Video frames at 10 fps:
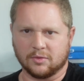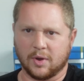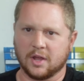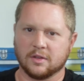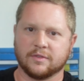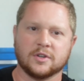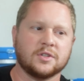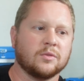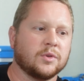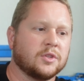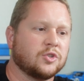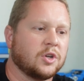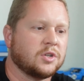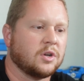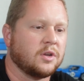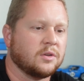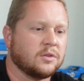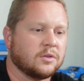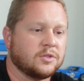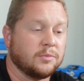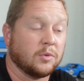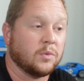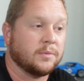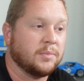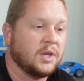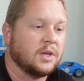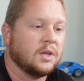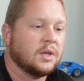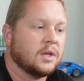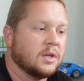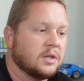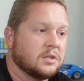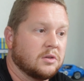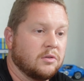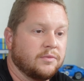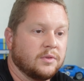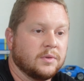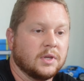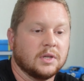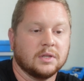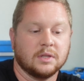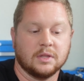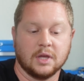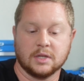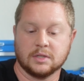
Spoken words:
the regular version of what the Treasure Hunt or Super would be. So hopefully we get that